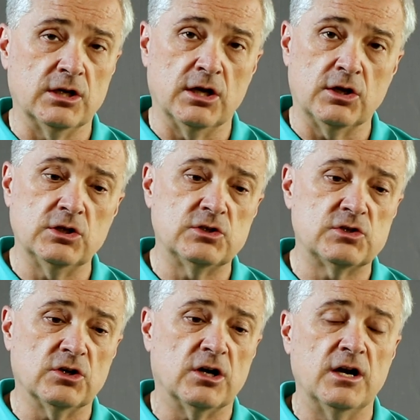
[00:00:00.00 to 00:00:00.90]
a, a good
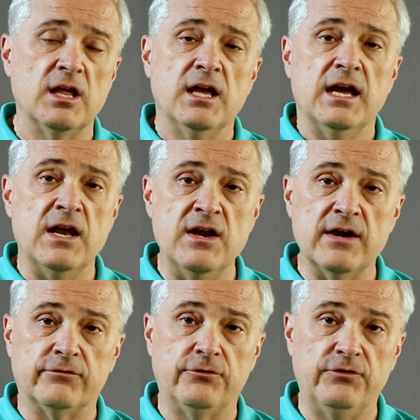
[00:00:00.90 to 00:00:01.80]
start and
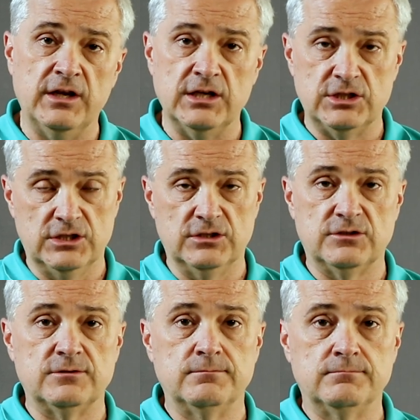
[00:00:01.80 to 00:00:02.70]
never
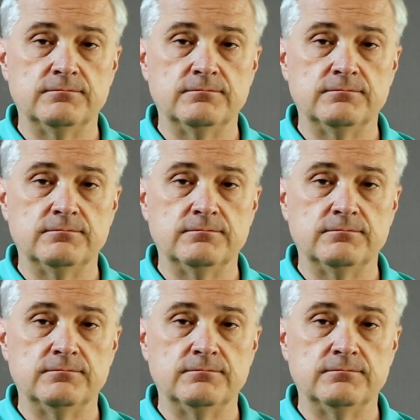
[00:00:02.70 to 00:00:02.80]
finishes.